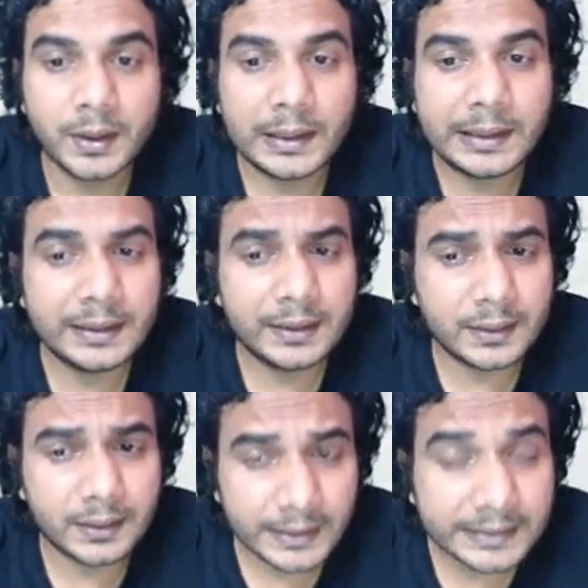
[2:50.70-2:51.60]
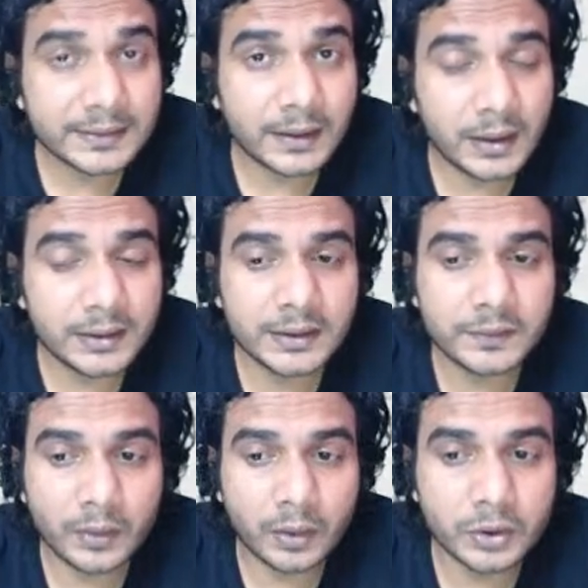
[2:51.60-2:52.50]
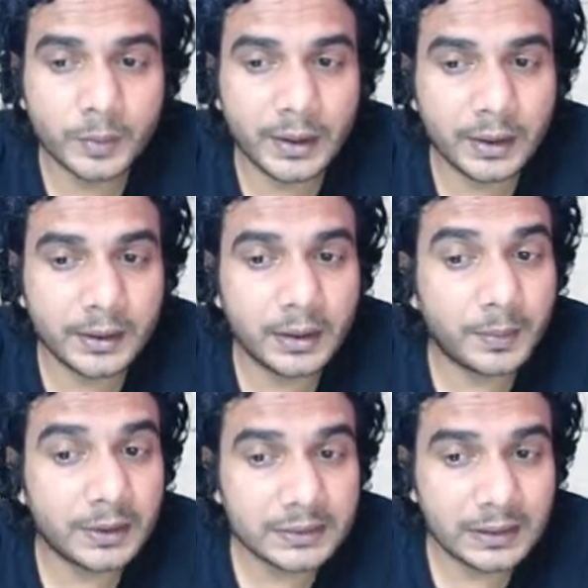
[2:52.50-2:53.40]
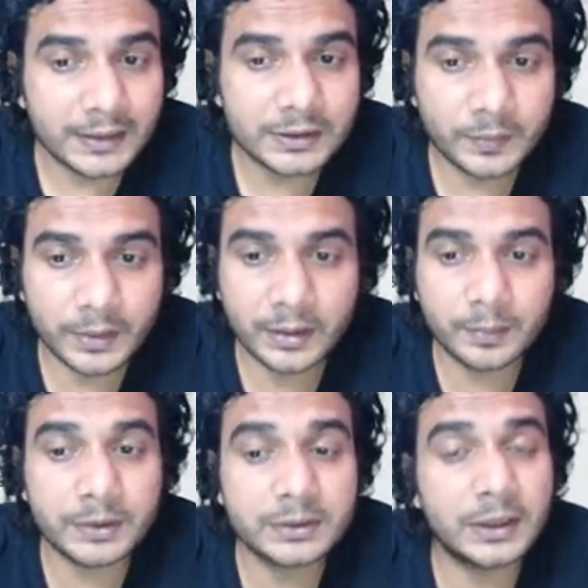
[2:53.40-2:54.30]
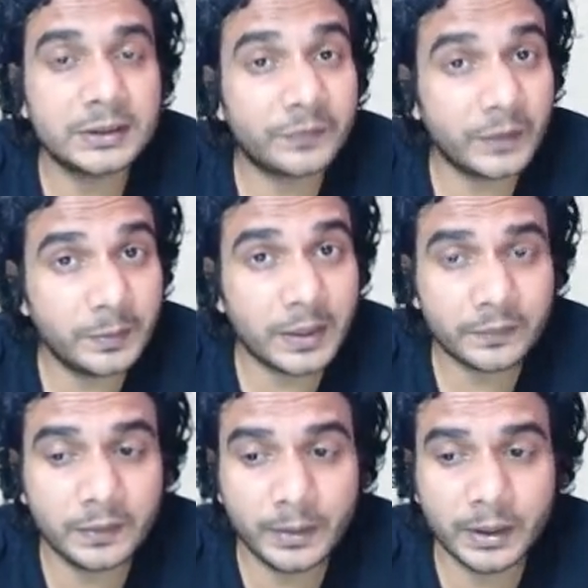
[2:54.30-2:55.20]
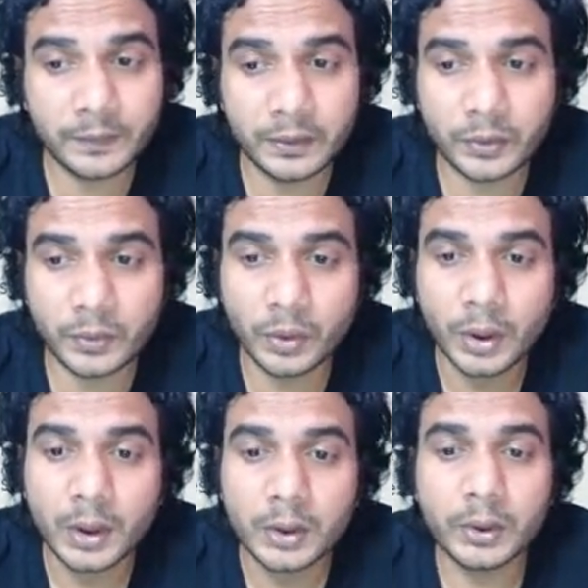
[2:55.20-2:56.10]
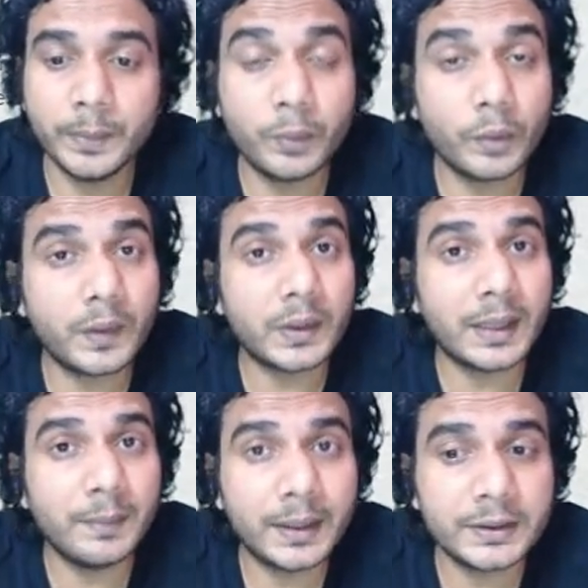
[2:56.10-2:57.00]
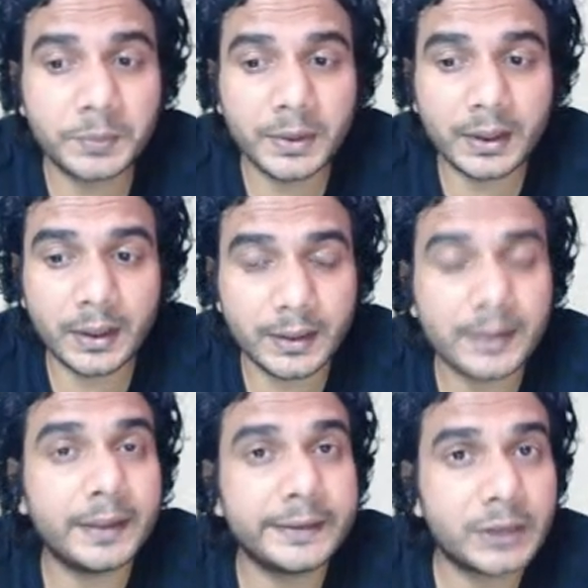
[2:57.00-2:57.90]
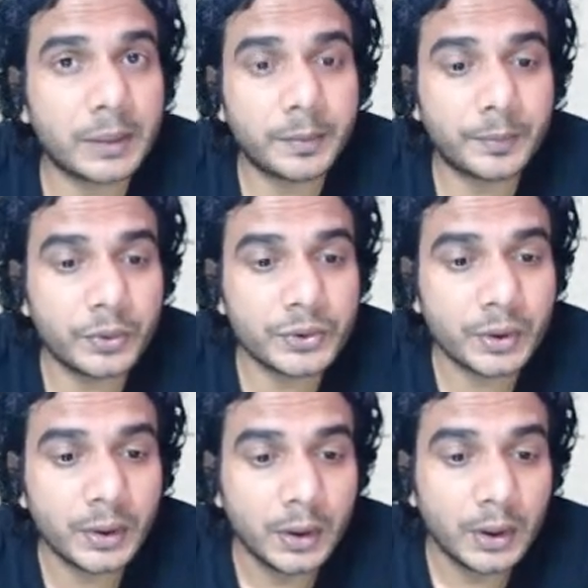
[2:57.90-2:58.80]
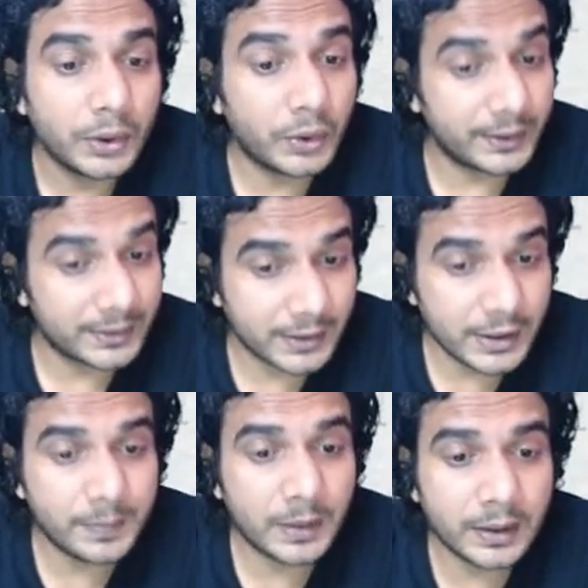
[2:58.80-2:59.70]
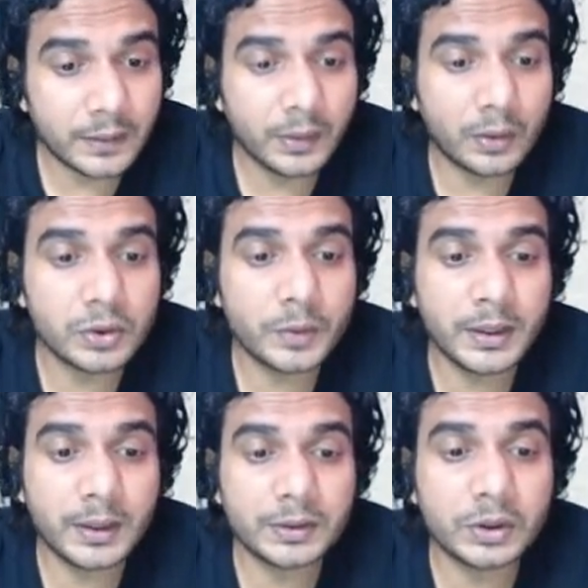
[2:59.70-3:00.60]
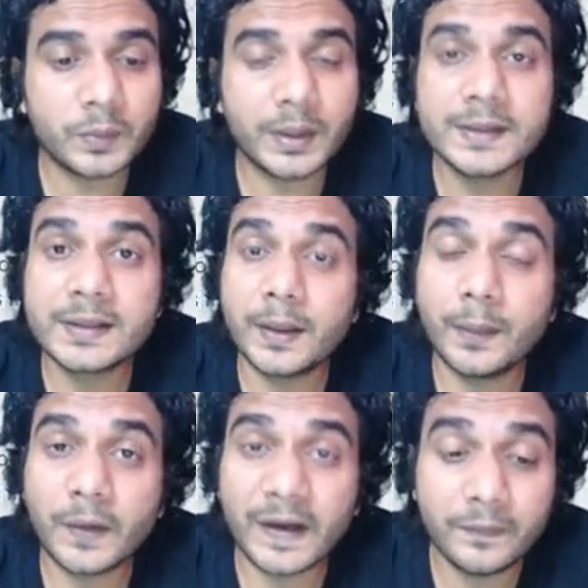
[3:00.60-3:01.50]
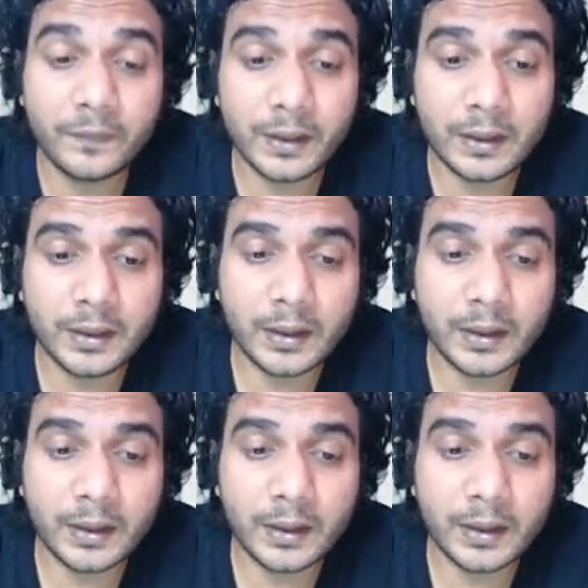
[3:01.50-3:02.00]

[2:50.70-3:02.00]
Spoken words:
And test analysis will also be done in a personalized manner. Personalized feedback will be given to you to improve your time management and exam approach. Your study planner will also be customized and bi-weekly